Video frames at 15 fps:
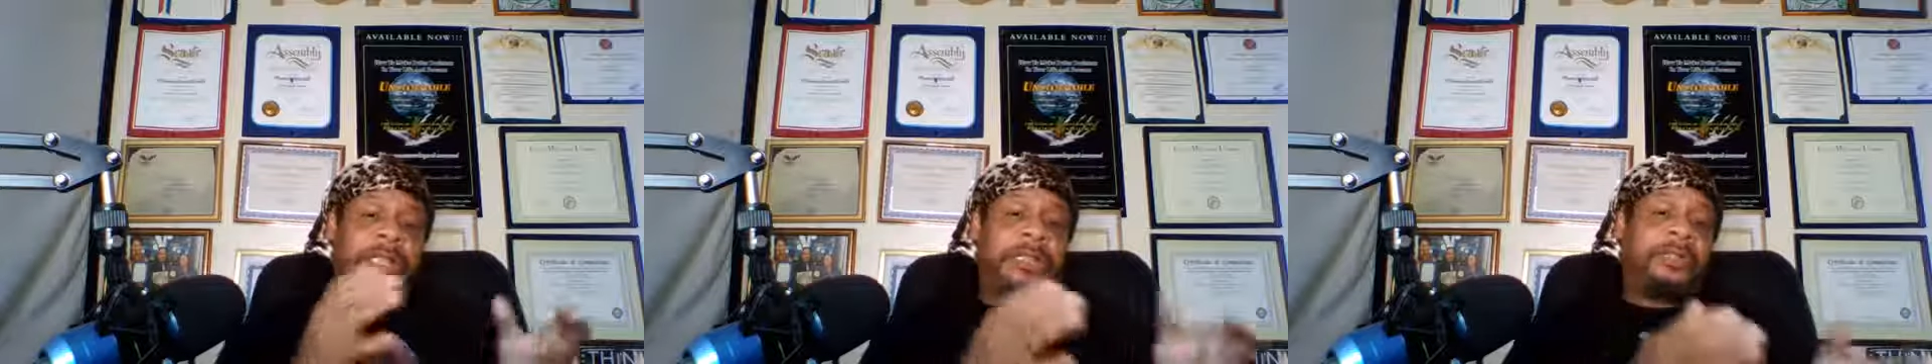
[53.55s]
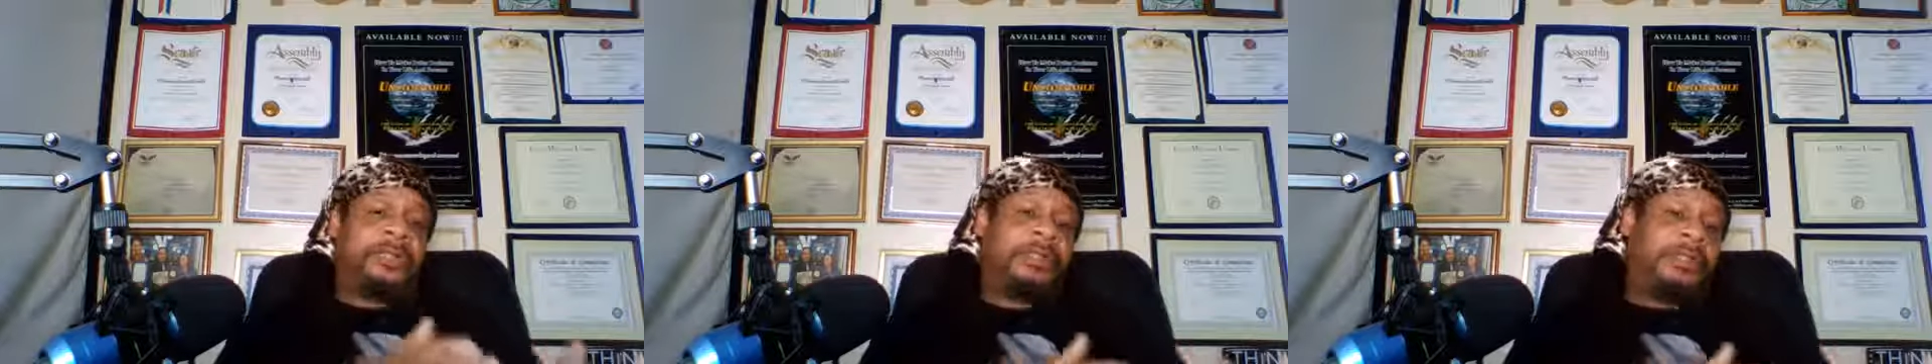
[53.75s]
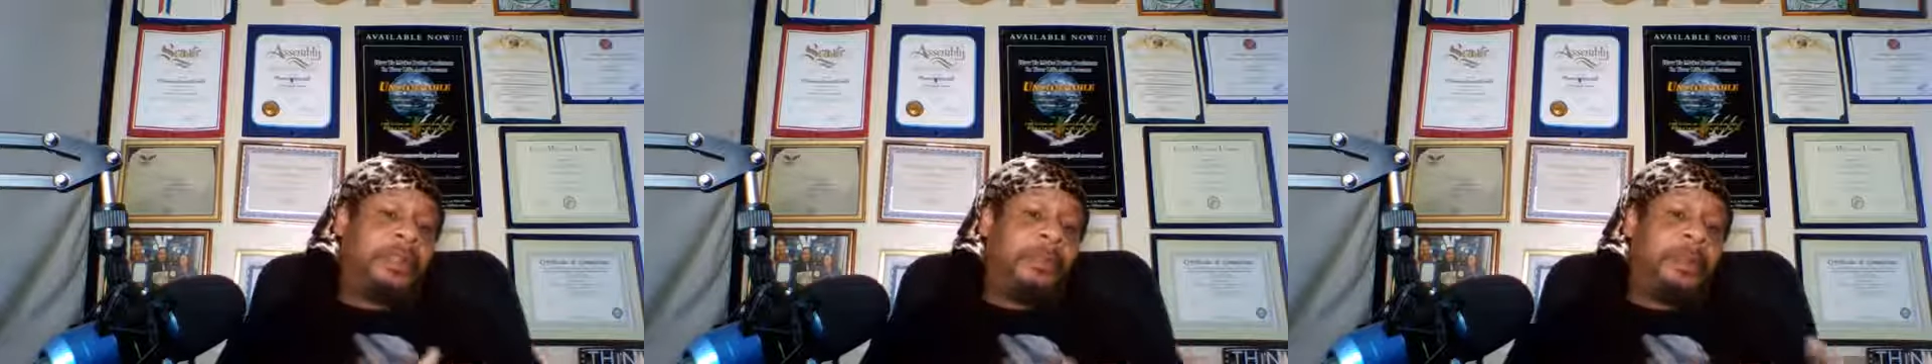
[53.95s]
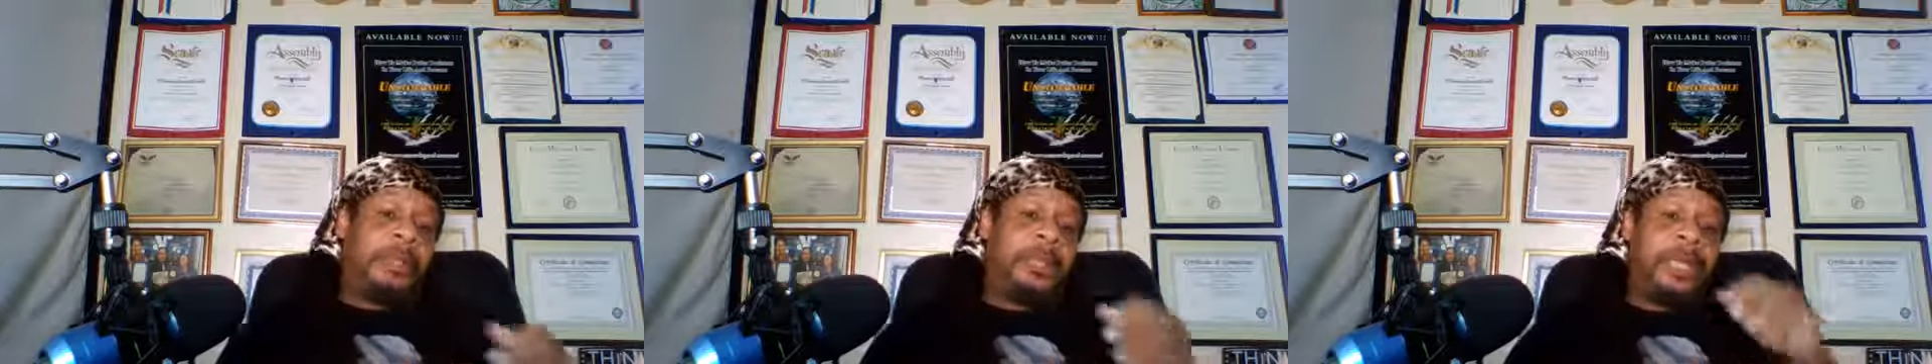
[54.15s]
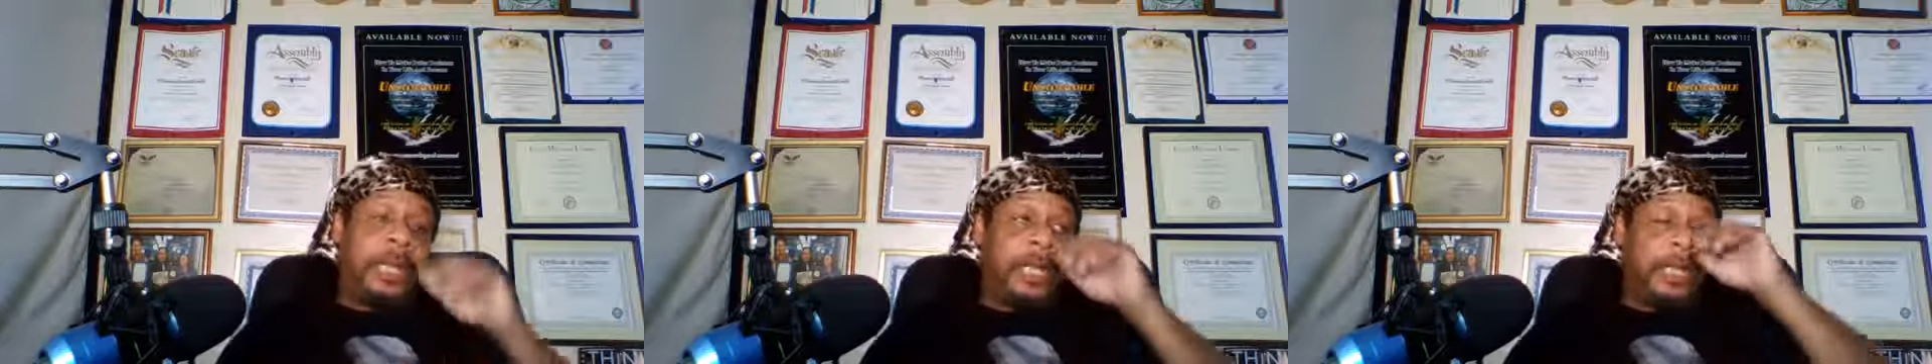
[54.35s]
This is the
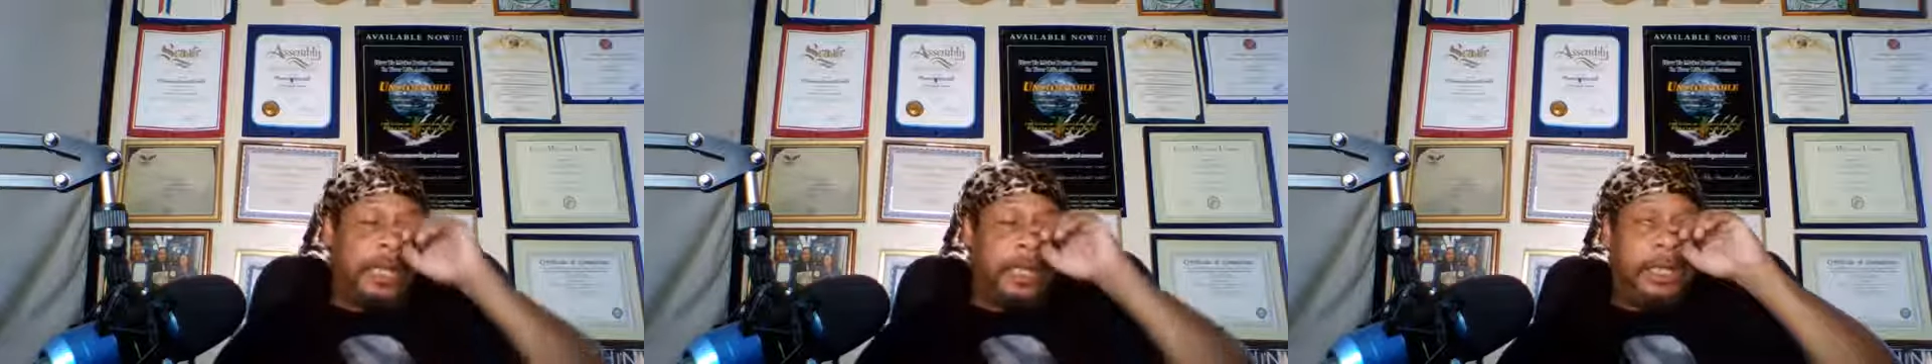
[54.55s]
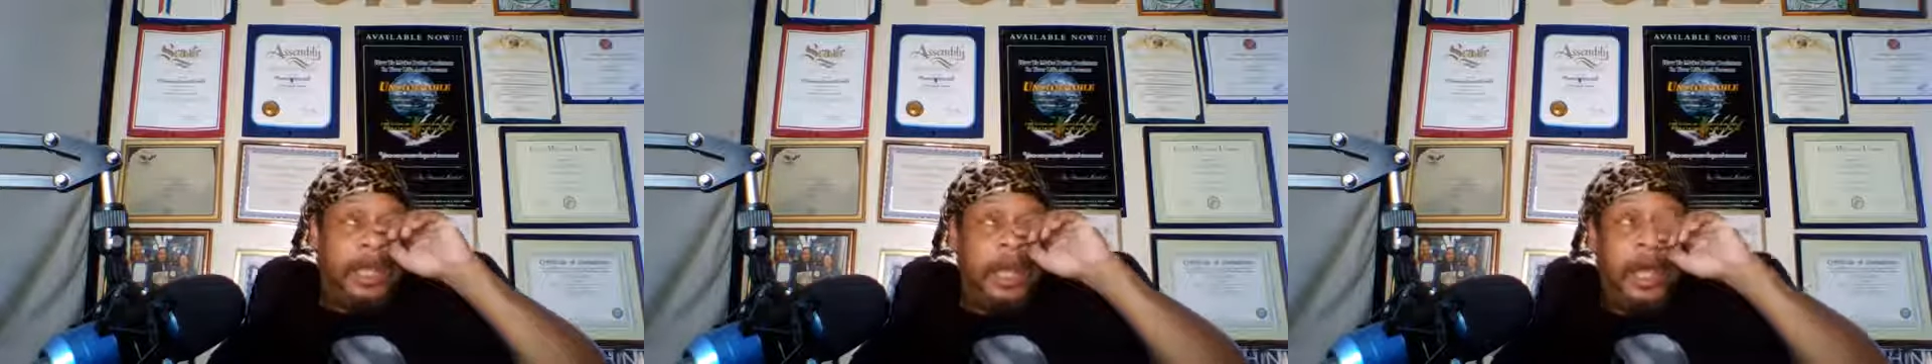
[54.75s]
beginning